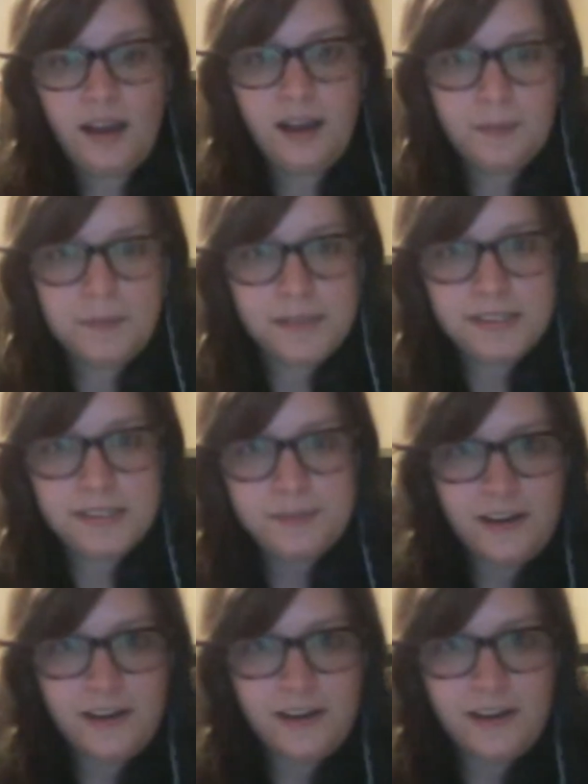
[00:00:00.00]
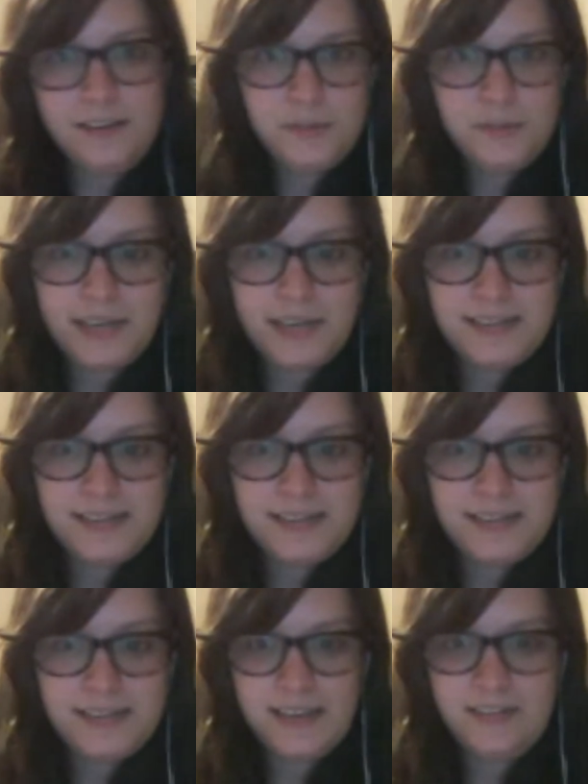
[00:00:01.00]
It's fun because the old gang's
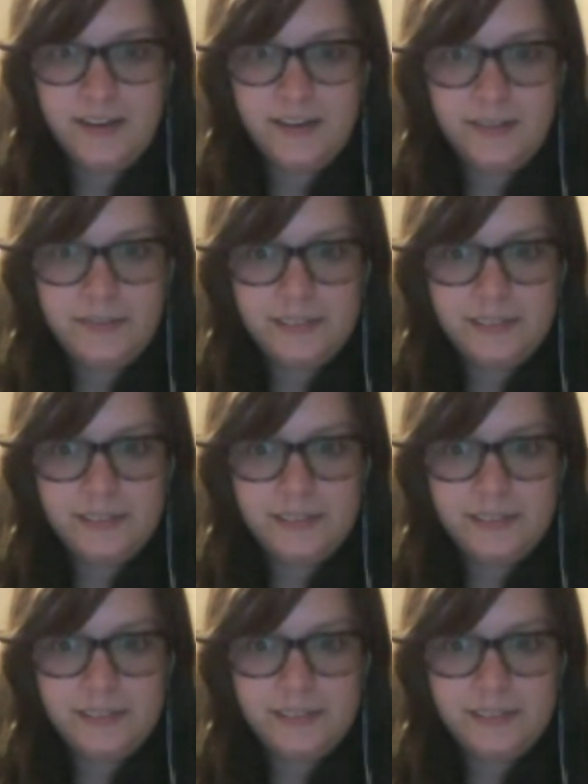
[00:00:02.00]
together, you know?